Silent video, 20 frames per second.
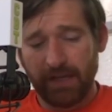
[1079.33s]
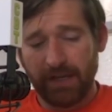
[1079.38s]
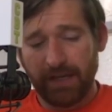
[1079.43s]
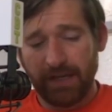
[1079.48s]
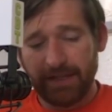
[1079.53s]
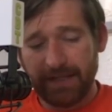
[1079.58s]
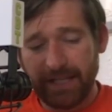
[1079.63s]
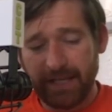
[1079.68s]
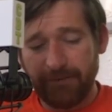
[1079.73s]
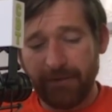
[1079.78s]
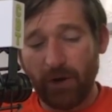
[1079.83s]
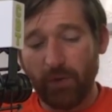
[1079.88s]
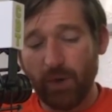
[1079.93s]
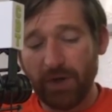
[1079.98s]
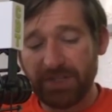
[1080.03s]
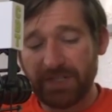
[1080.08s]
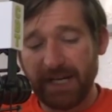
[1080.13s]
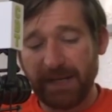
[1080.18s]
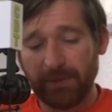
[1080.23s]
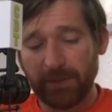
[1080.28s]
And then if I
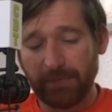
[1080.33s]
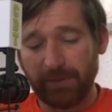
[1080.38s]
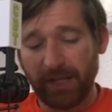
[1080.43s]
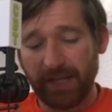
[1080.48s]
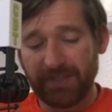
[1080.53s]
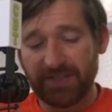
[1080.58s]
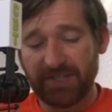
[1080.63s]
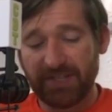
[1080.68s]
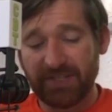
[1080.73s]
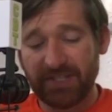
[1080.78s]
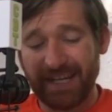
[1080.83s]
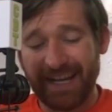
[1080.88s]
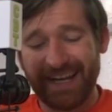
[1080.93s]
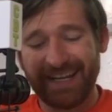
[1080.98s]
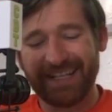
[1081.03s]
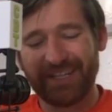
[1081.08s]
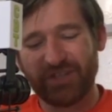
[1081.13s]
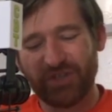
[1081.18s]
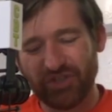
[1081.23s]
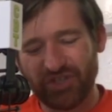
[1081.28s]
wasn't able to play in
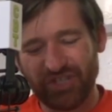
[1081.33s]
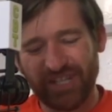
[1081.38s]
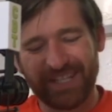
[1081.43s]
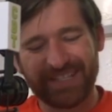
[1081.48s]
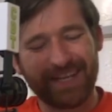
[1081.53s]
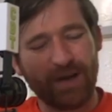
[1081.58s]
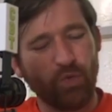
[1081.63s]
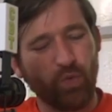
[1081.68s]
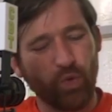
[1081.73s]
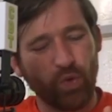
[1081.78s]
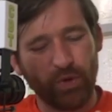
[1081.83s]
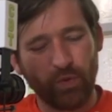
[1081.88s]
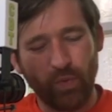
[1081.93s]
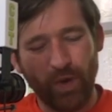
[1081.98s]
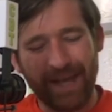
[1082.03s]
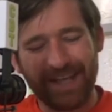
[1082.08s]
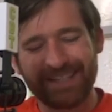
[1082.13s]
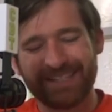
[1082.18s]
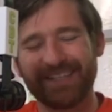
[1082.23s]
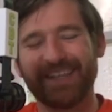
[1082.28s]
Cincinnati, good chance I would
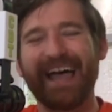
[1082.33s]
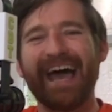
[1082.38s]
wait until